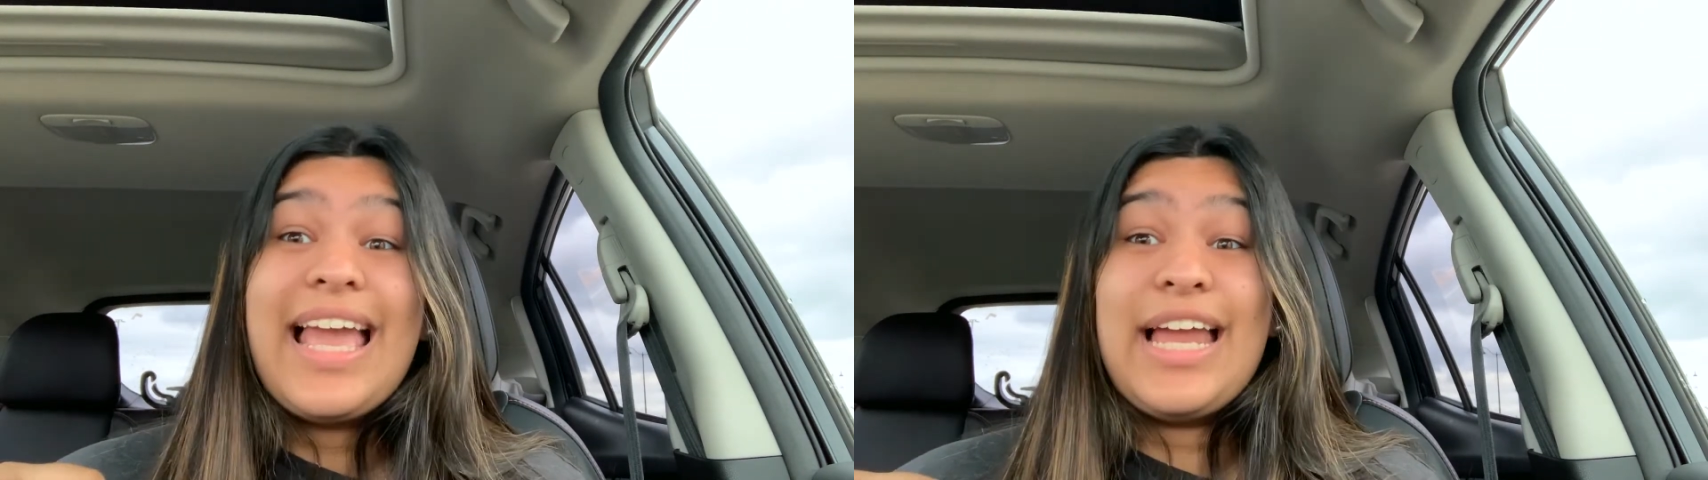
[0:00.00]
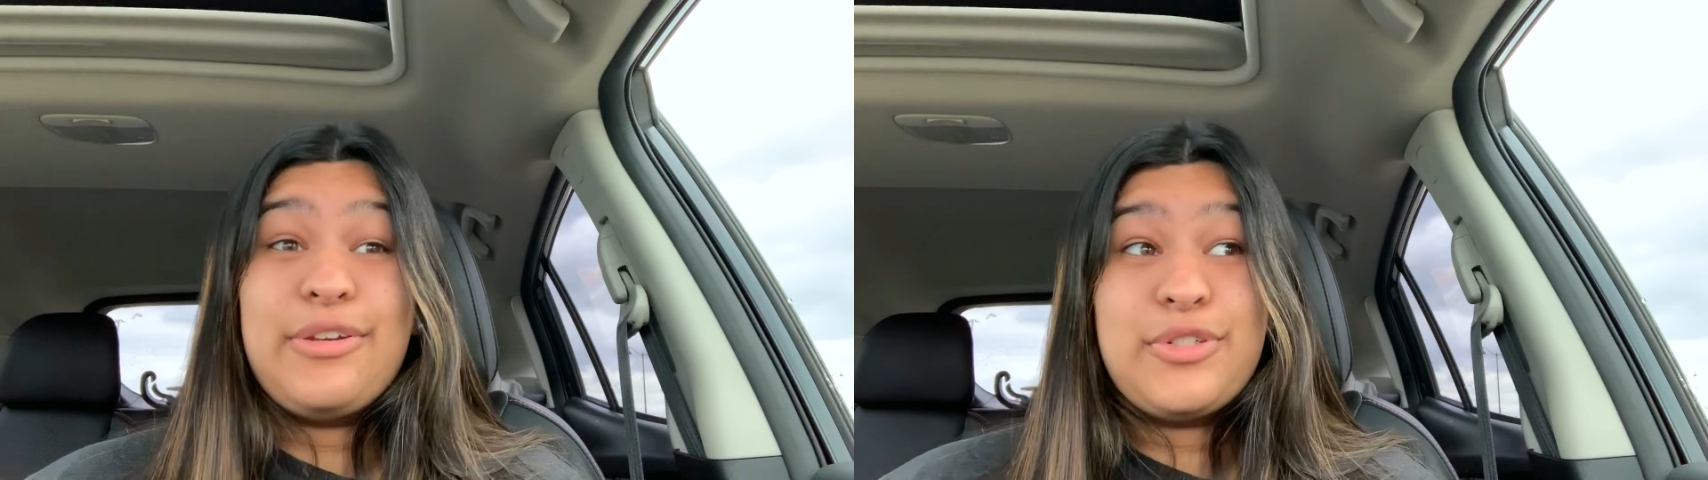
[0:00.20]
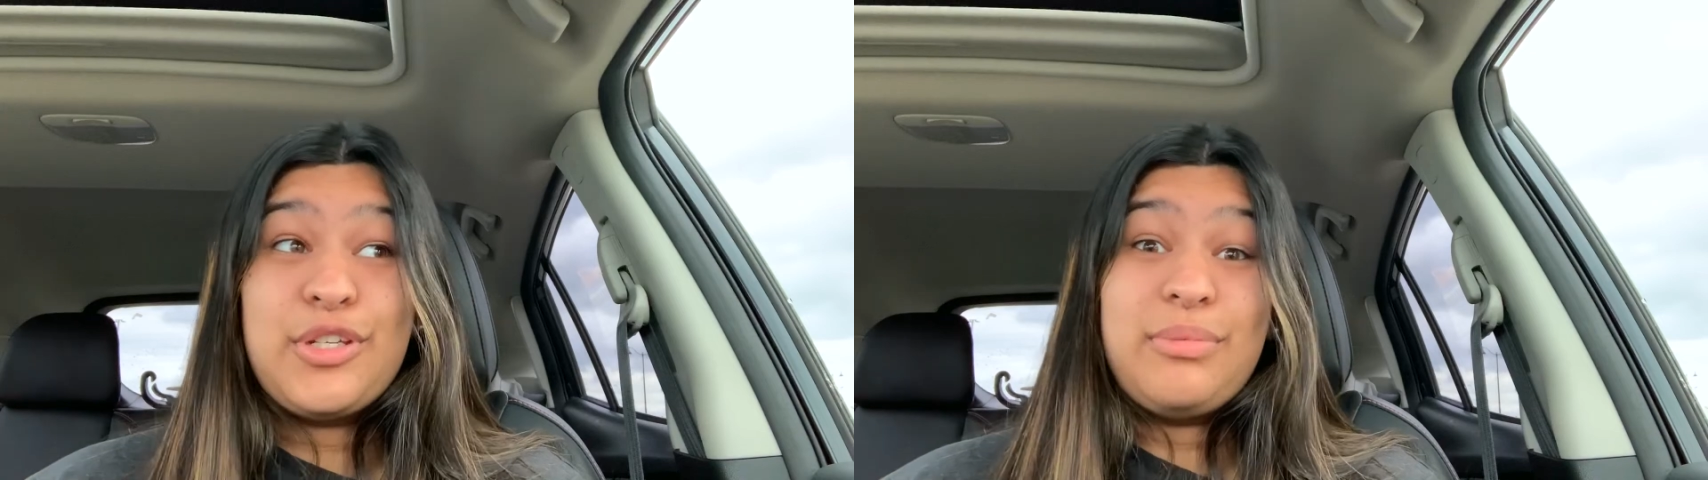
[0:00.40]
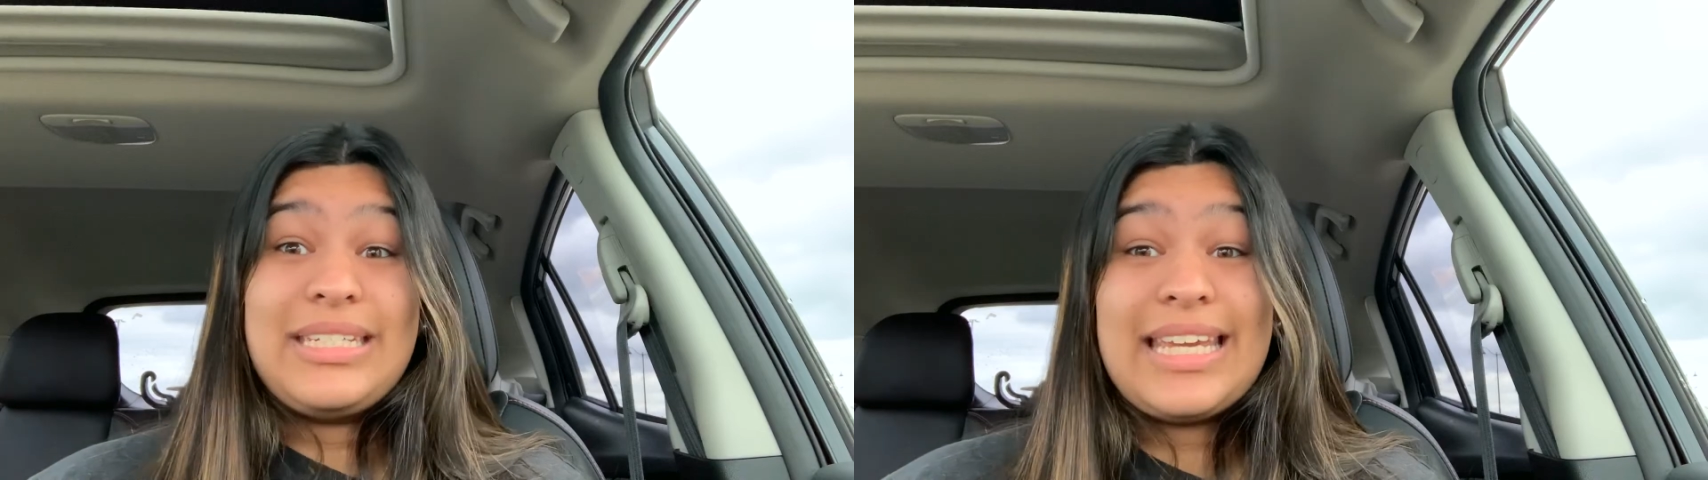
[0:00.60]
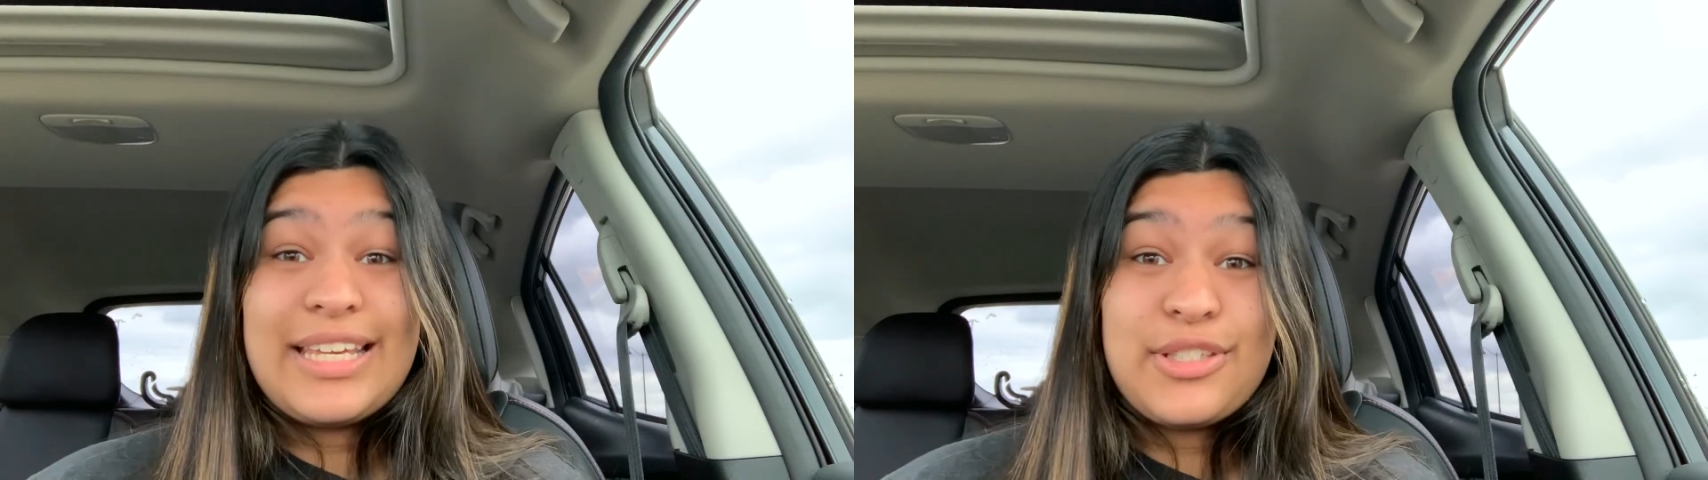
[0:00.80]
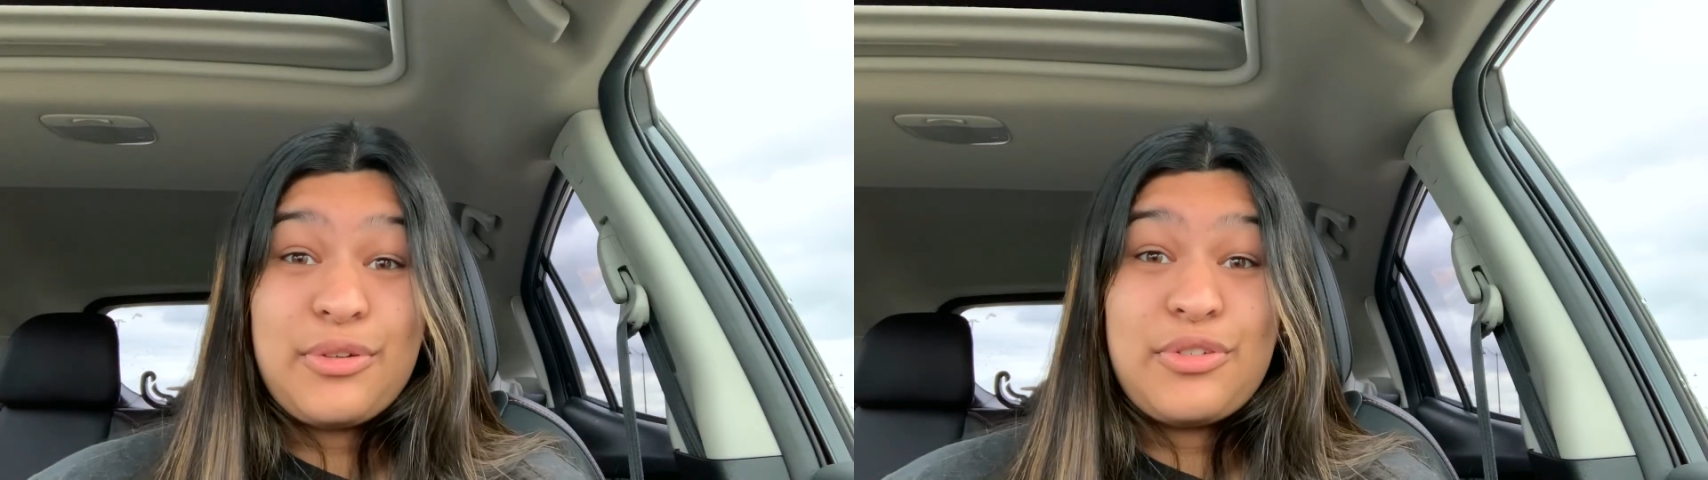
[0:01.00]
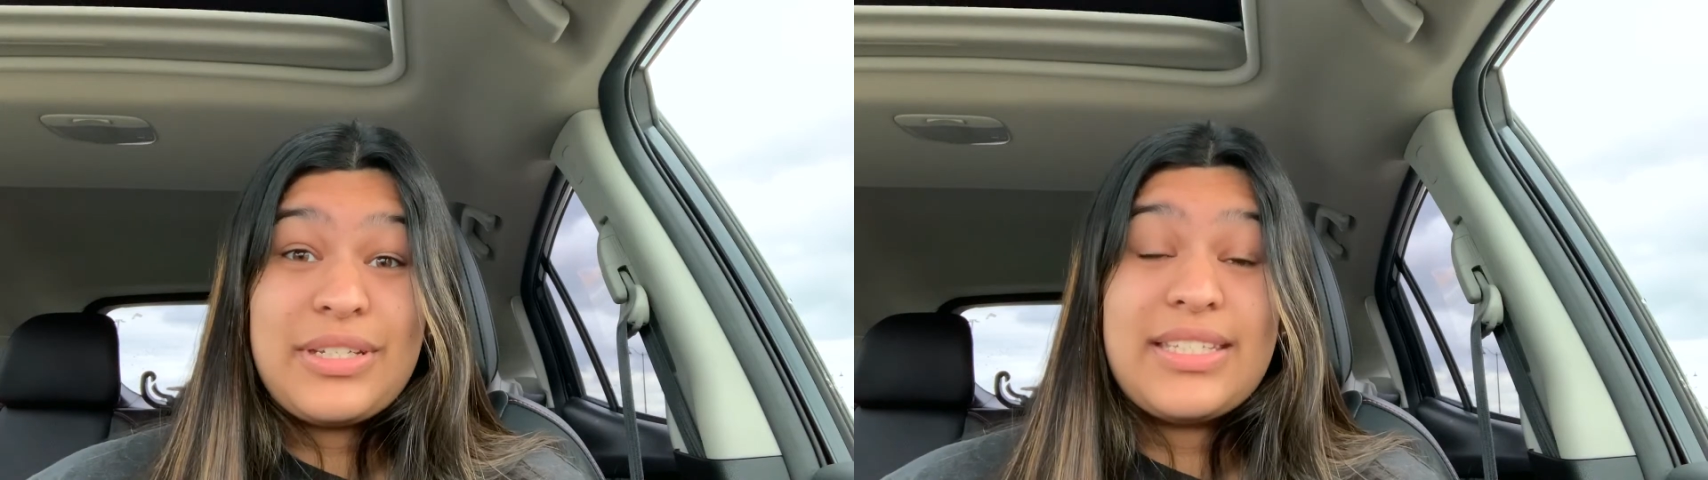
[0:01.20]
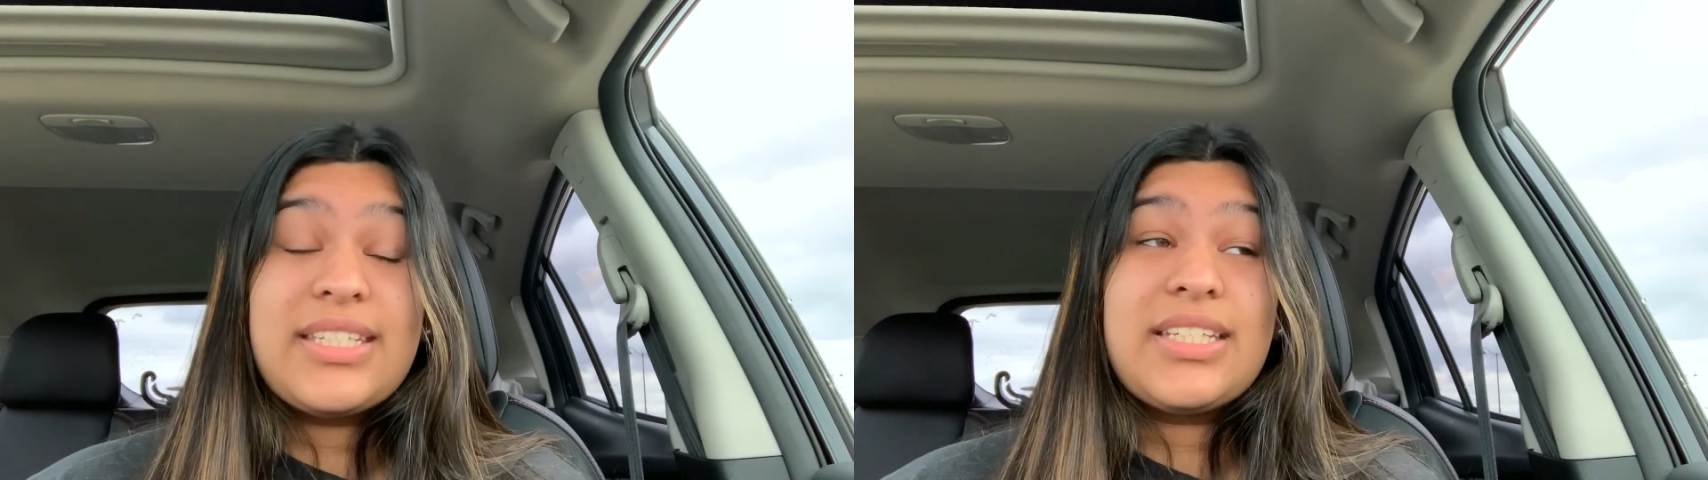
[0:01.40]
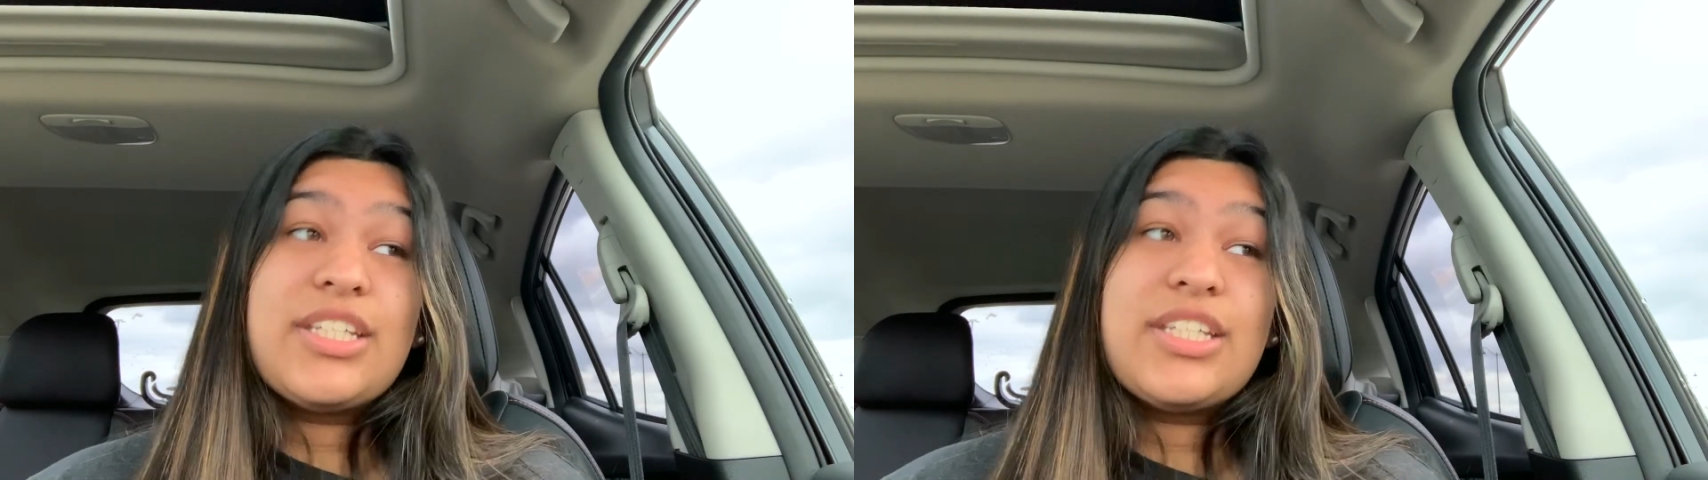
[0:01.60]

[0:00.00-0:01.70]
and you should be taking social distancing